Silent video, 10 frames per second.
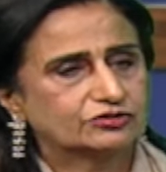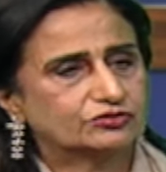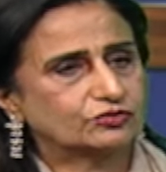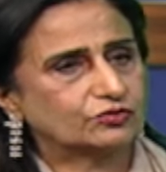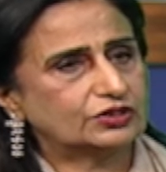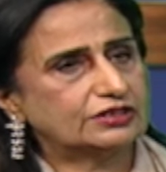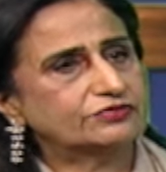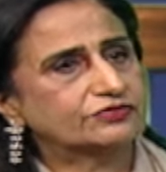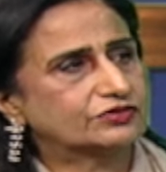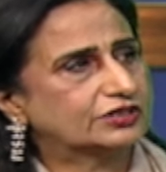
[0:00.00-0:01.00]
So
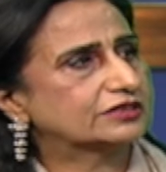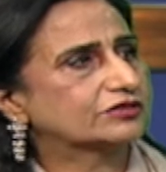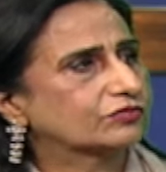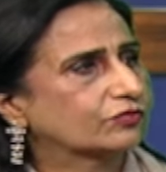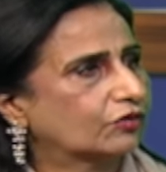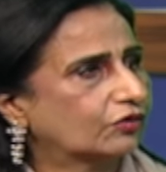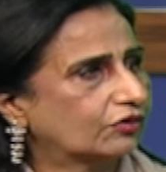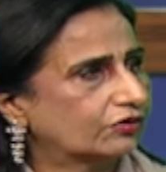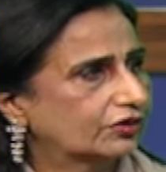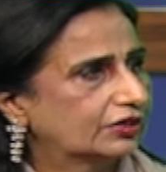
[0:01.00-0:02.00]
if this
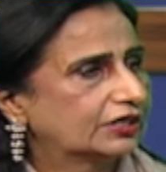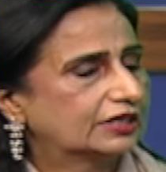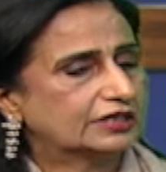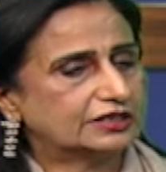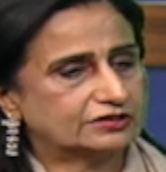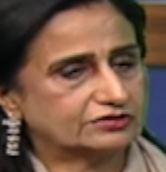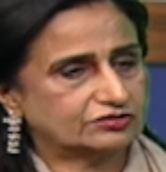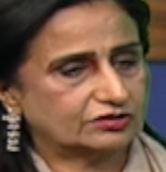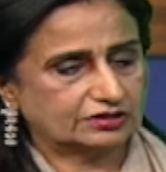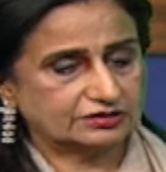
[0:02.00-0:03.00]
war
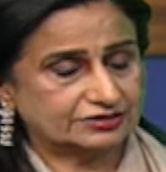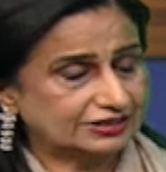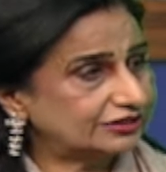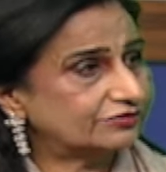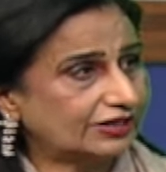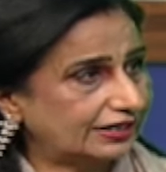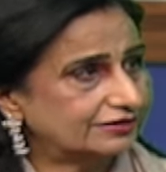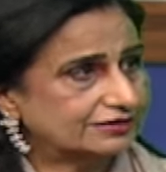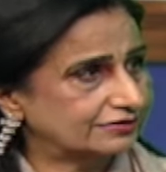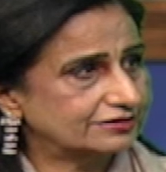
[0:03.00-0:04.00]
is a
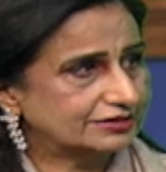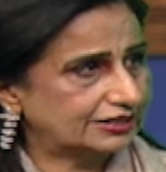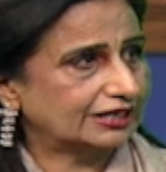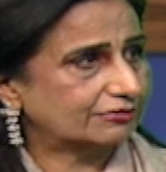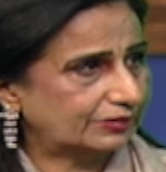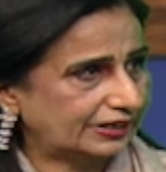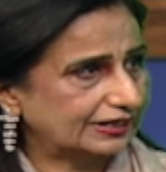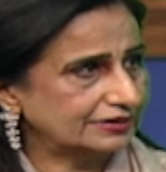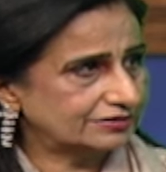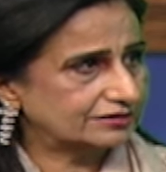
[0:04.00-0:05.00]
ceasefire doesn't take
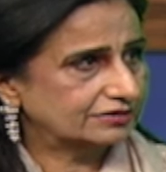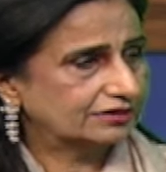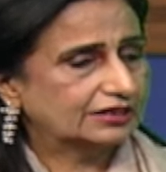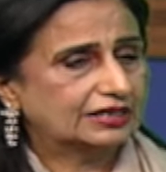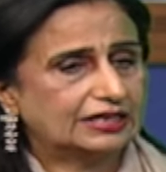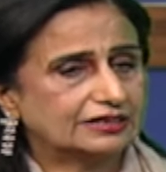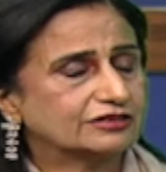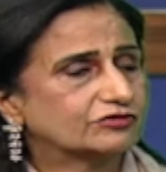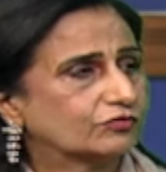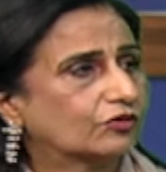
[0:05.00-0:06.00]
place
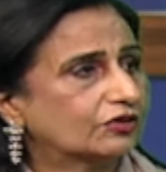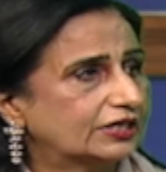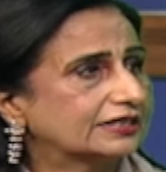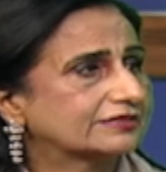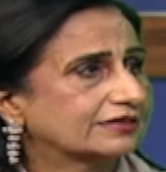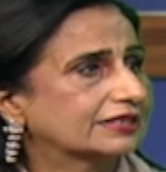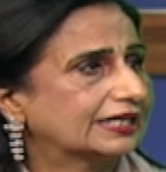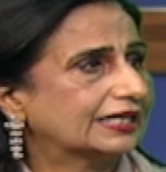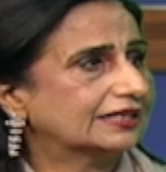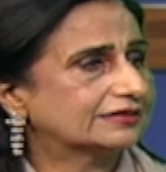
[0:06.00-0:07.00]
and this war
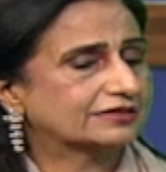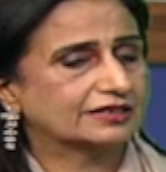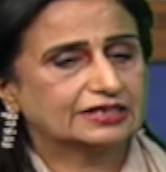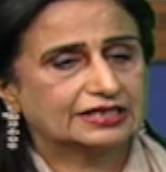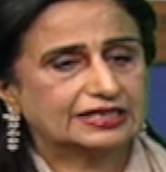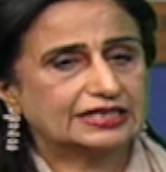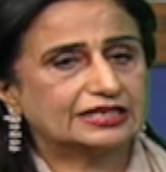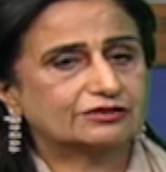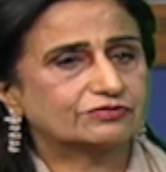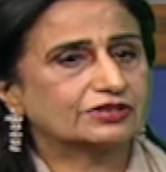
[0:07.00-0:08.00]
escalates,
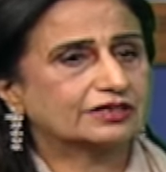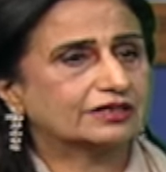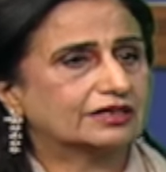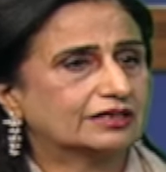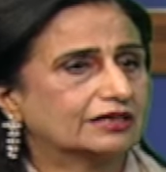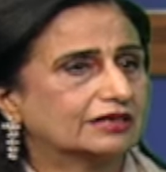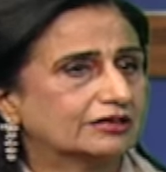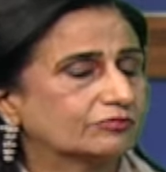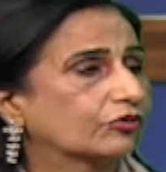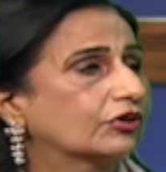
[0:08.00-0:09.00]
it will
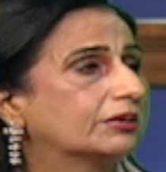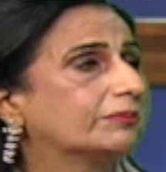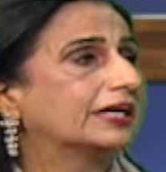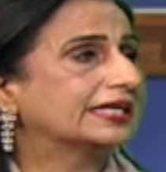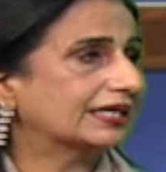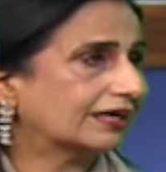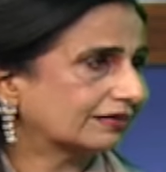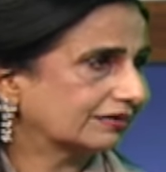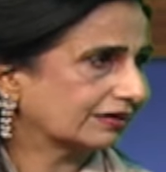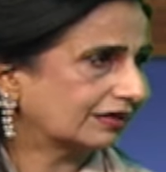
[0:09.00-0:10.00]
embroil many
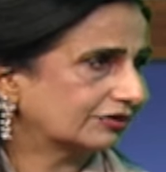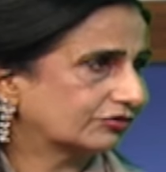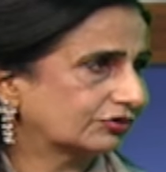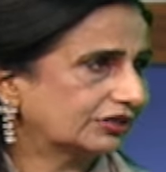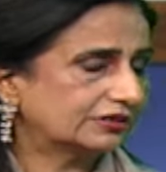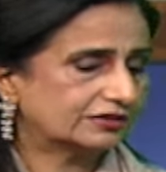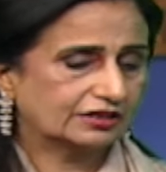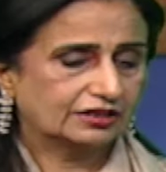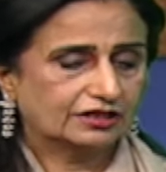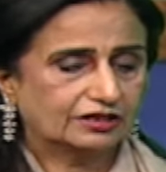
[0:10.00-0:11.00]
other
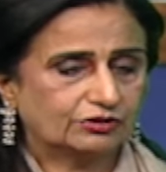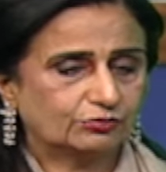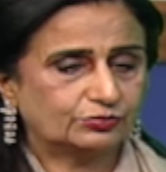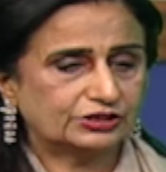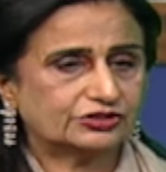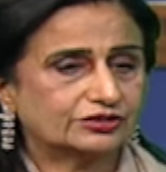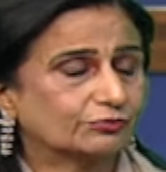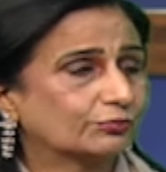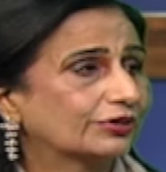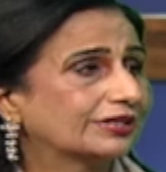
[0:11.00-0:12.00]
countries which
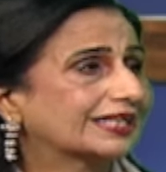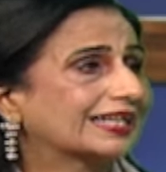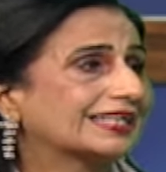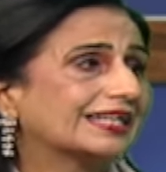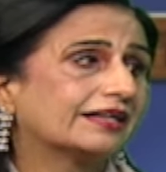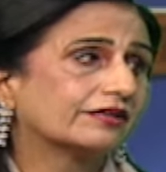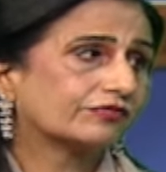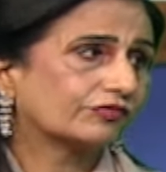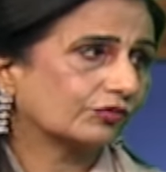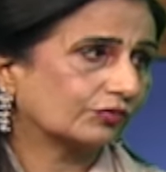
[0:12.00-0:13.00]
the world can ill
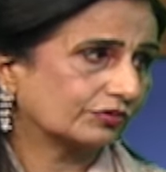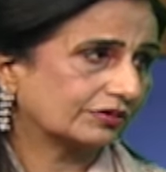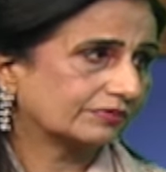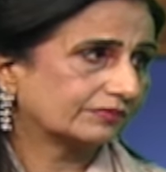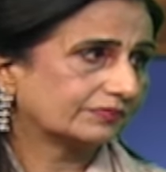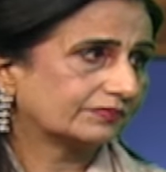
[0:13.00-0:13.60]
afford.